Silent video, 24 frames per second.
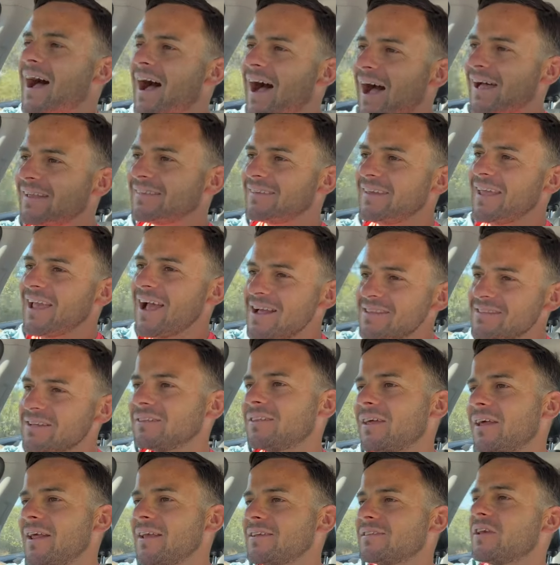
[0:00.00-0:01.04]
And the answer to
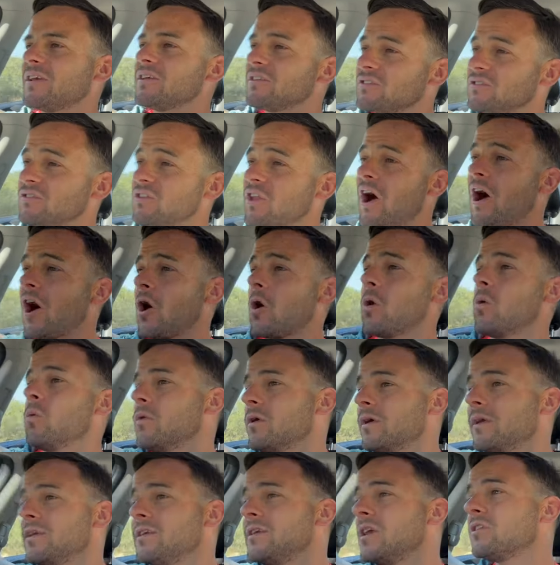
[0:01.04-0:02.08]
this is no,
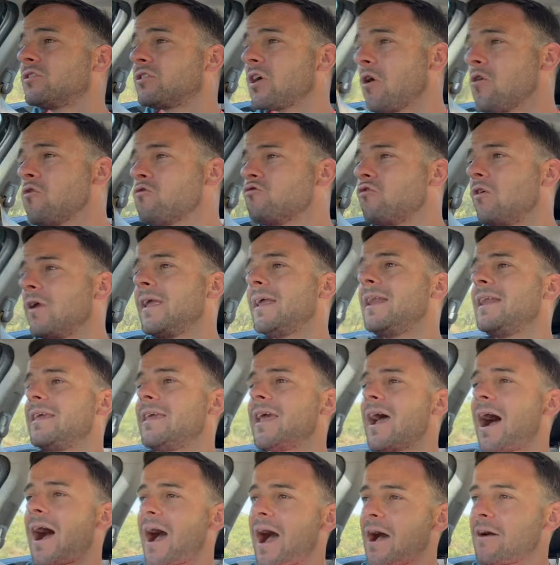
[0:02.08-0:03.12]
you don't really
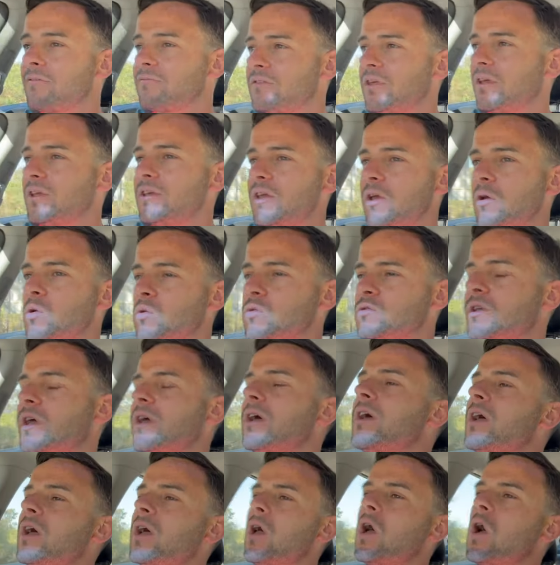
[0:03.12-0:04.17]
have to use it,
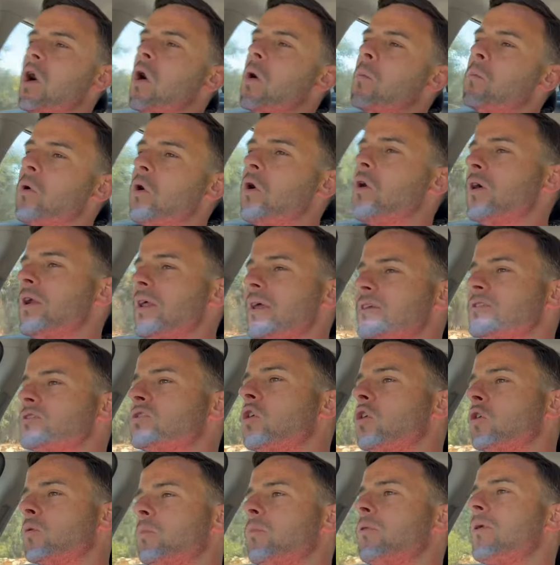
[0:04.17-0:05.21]
but it is
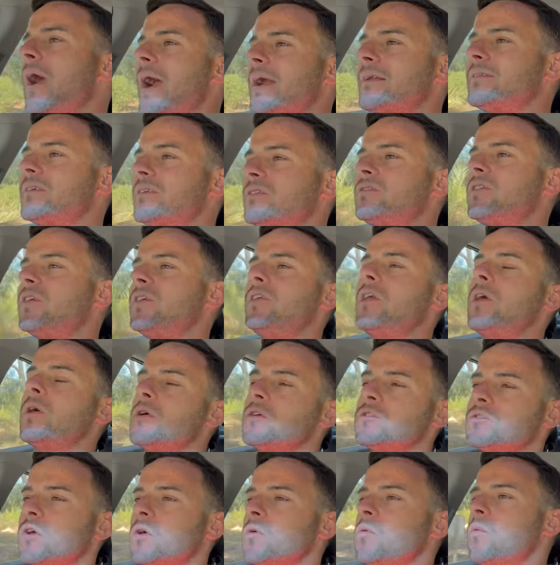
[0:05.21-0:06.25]
good practice to
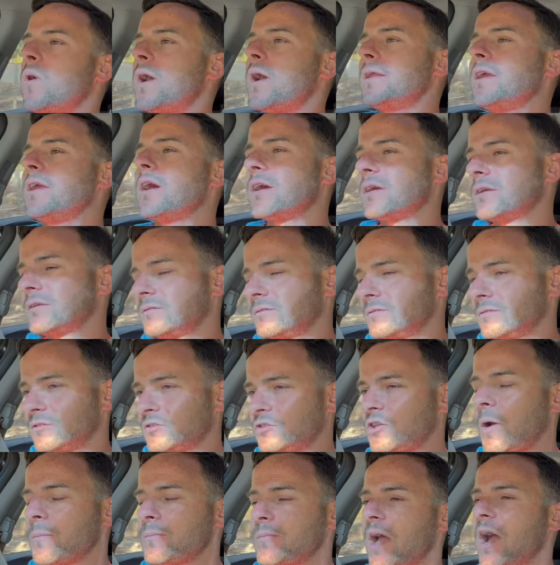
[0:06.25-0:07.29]
use it when you're
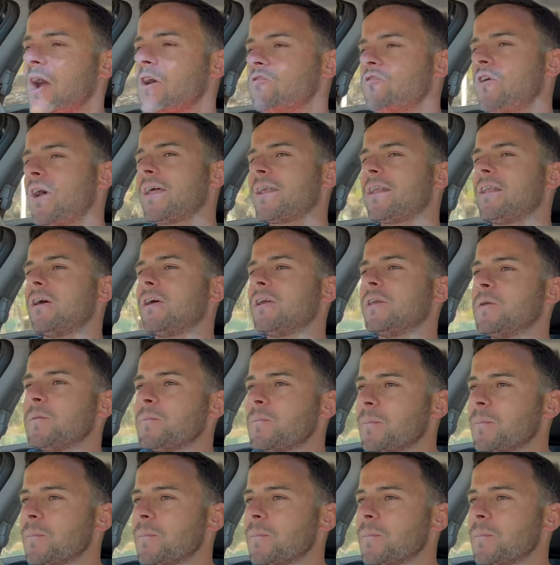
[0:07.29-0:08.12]
stopped at a red light.